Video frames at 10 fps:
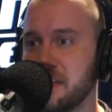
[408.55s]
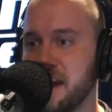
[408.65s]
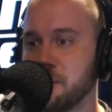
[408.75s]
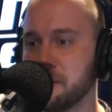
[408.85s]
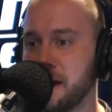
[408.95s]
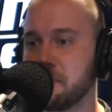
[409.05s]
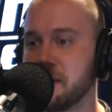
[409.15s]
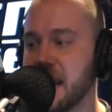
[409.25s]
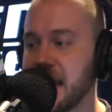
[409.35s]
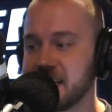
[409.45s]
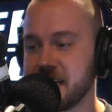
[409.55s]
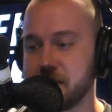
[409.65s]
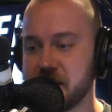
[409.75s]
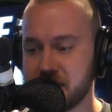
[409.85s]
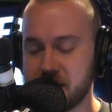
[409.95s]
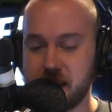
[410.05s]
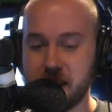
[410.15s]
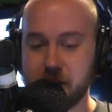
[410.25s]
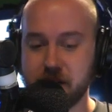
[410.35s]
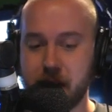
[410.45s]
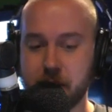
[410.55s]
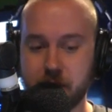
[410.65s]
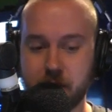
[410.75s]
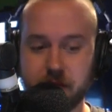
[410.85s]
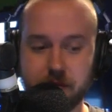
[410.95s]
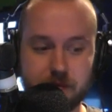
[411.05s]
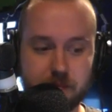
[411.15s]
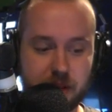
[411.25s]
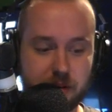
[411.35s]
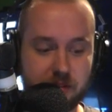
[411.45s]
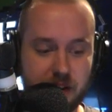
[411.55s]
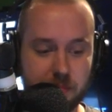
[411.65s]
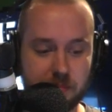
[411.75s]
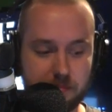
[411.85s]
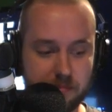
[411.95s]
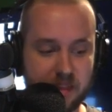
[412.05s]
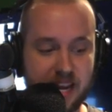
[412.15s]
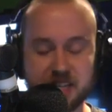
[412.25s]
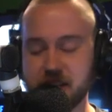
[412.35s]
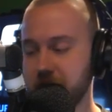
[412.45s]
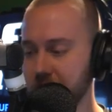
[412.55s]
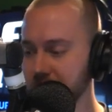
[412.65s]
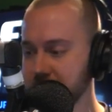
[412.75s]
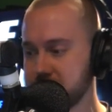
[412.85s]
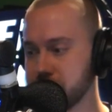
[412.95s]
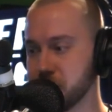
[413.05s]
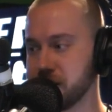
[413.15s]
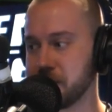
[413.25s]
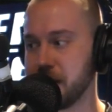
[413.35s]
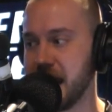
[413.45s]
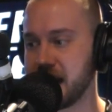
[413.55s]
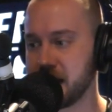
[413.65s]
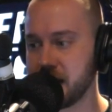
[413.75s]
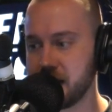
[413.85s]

and they would have had pick 18 because they were giving up at one of they were giving up there. So they're only really moving back